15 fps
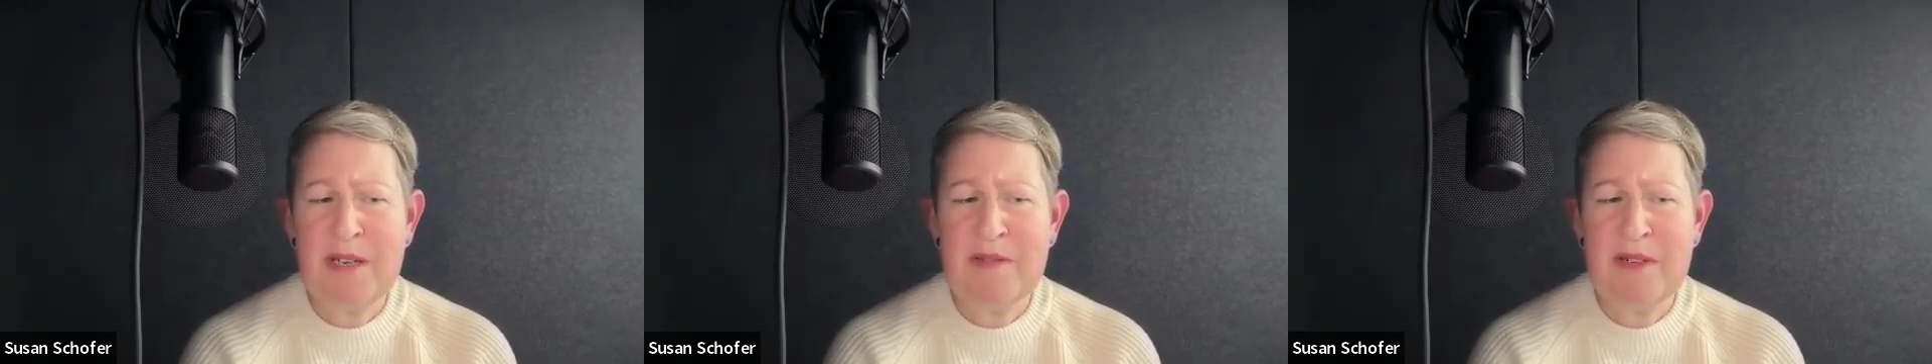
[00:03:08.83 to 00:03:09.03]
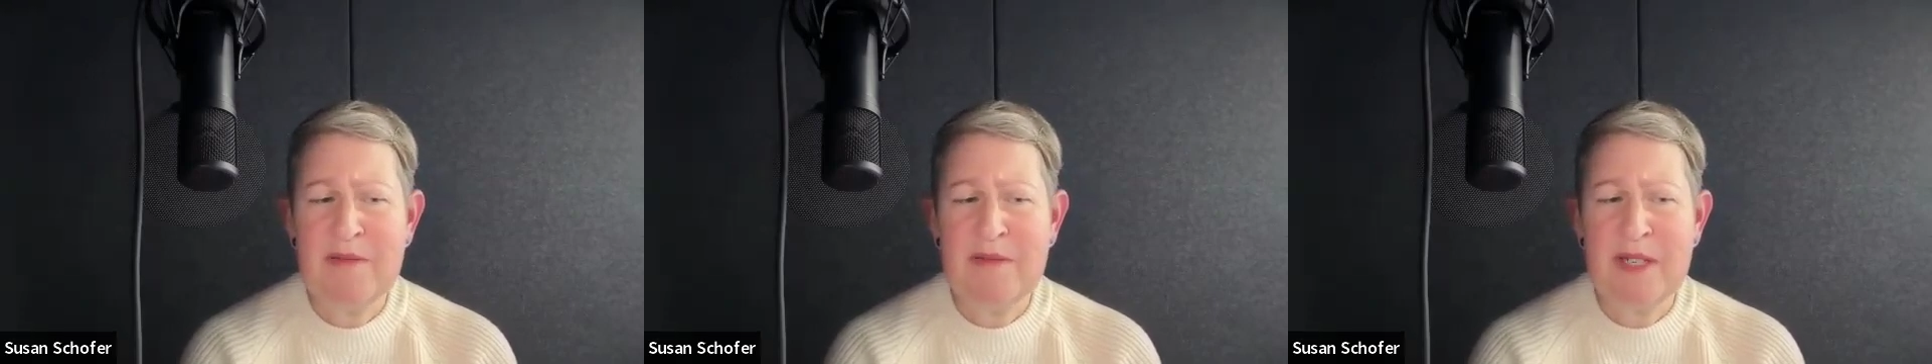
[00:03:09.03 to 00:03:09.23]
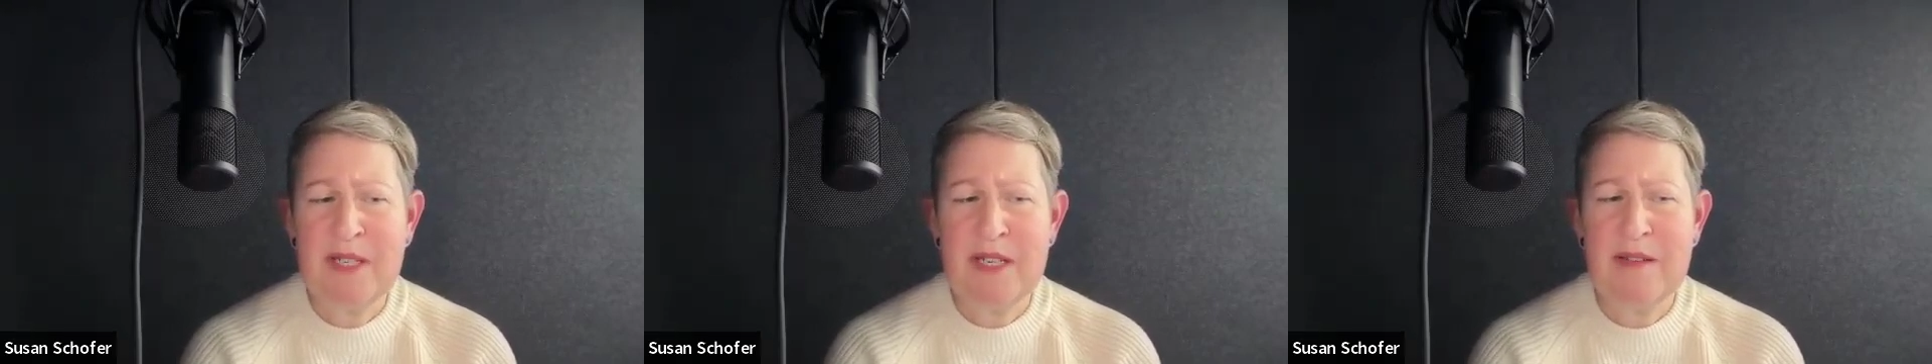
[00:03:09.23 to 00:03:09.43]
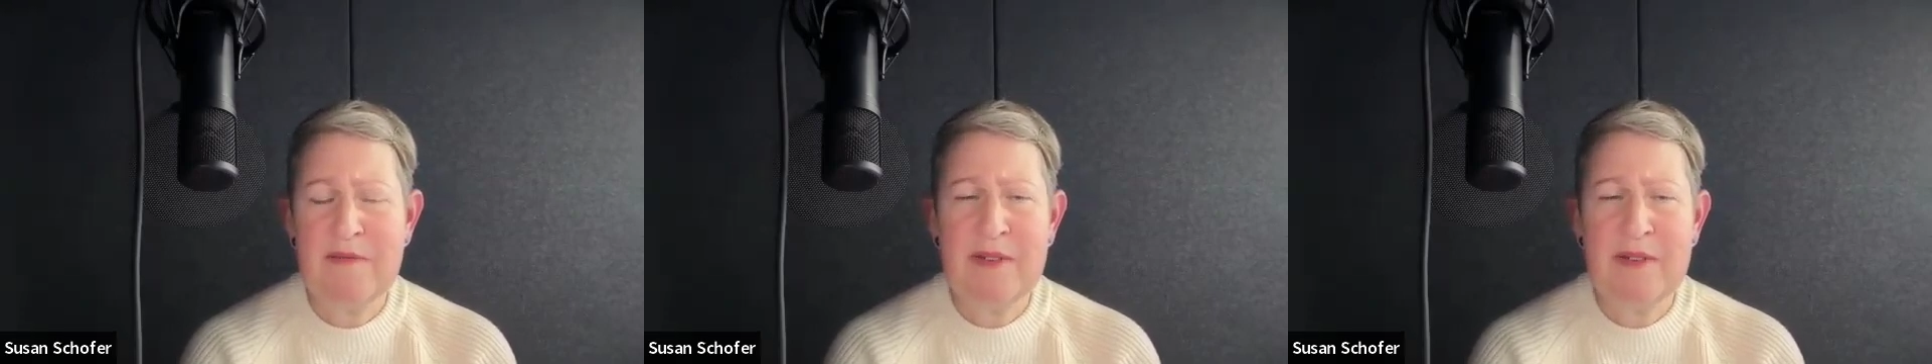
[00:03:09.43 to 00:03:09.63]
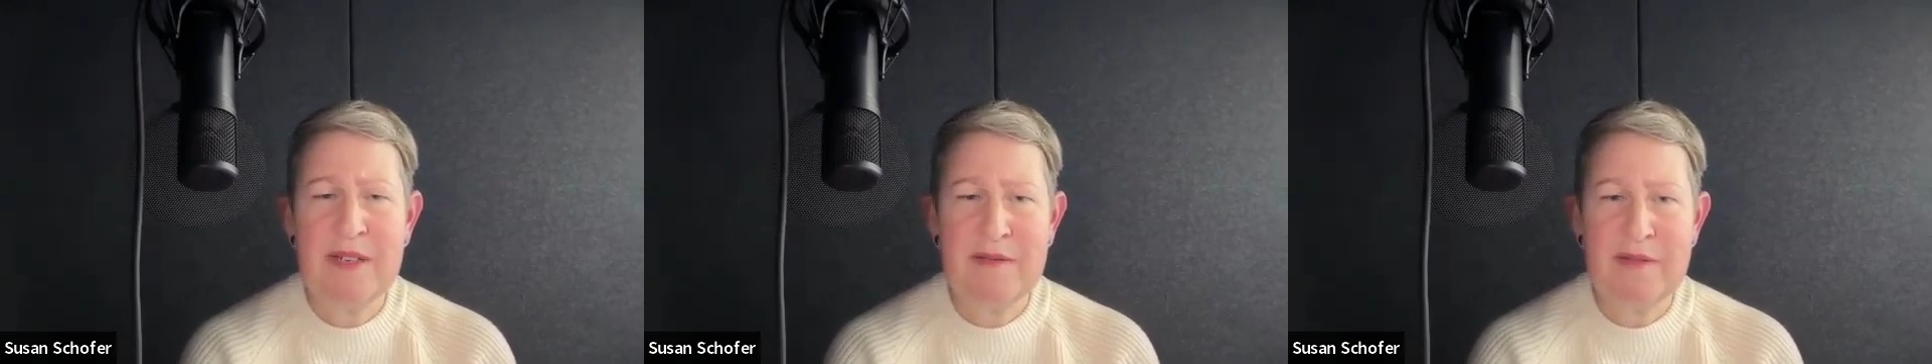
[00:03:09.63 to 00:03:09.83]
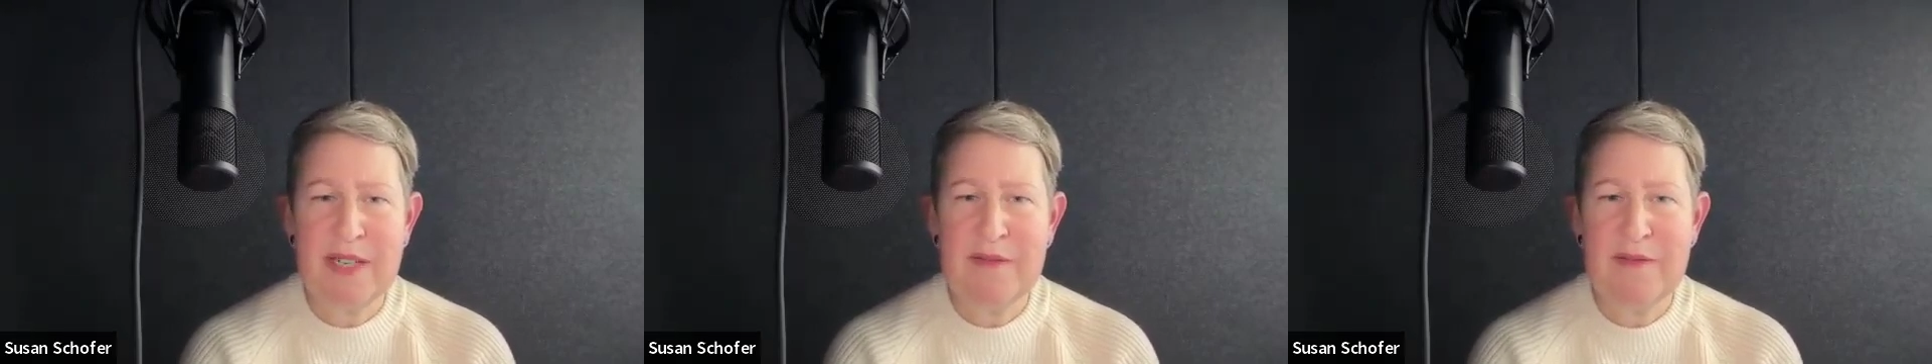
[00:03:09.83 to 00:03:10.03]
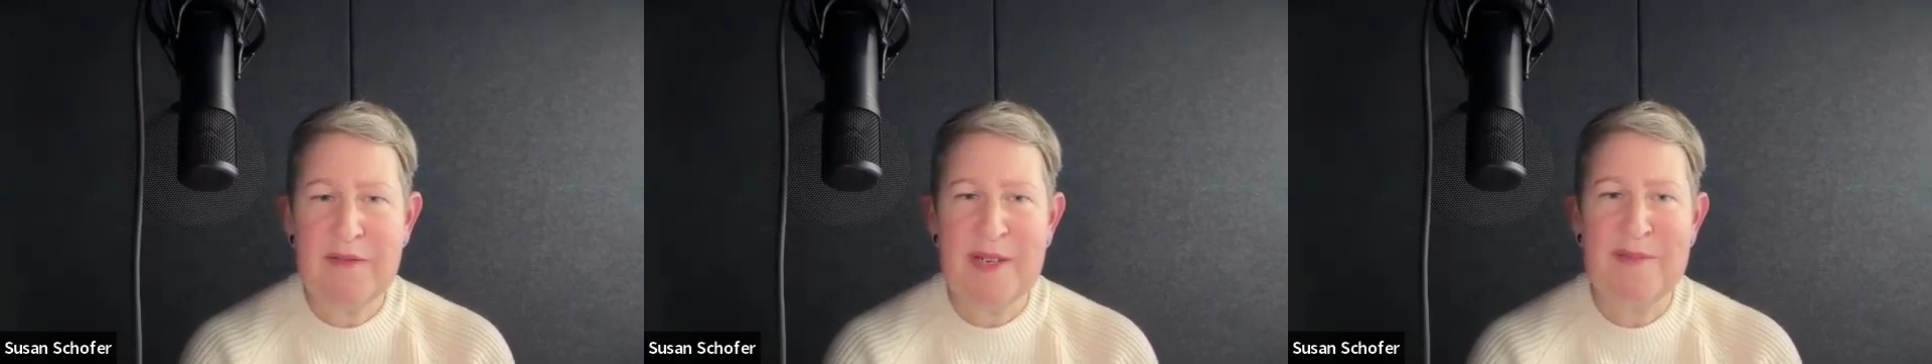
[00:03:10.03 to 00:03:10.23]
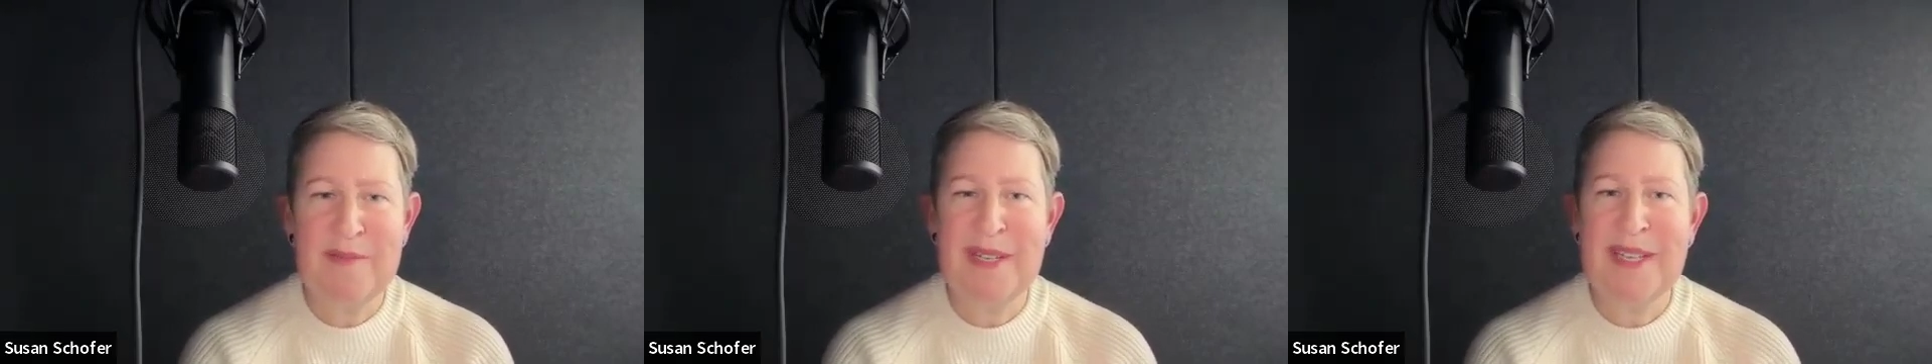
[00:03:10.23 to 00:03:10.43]
career really evolving
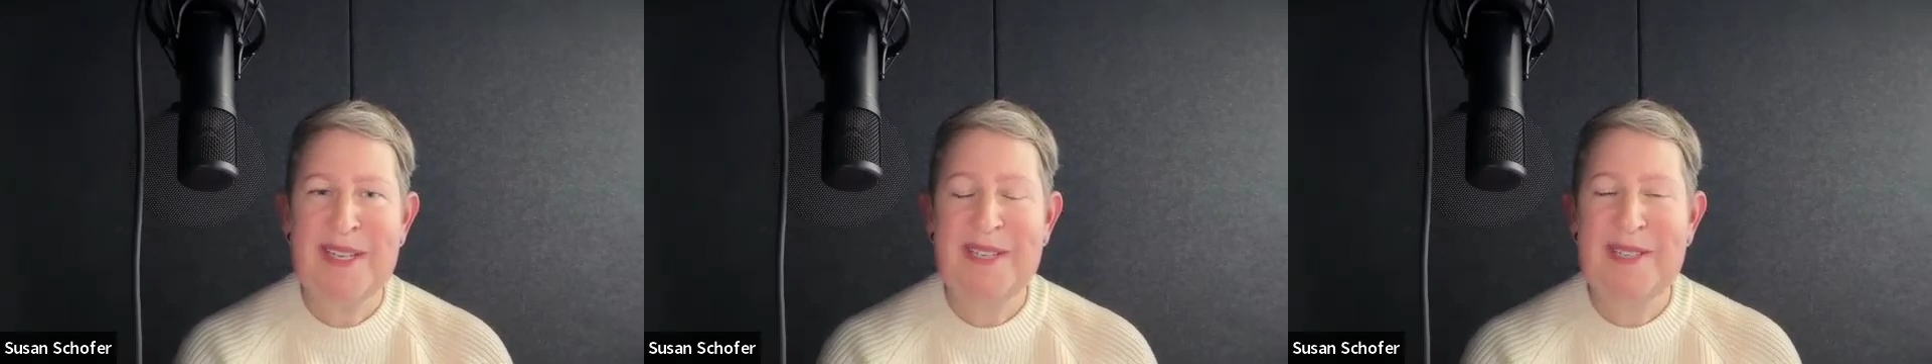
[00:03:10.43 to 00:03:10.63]
from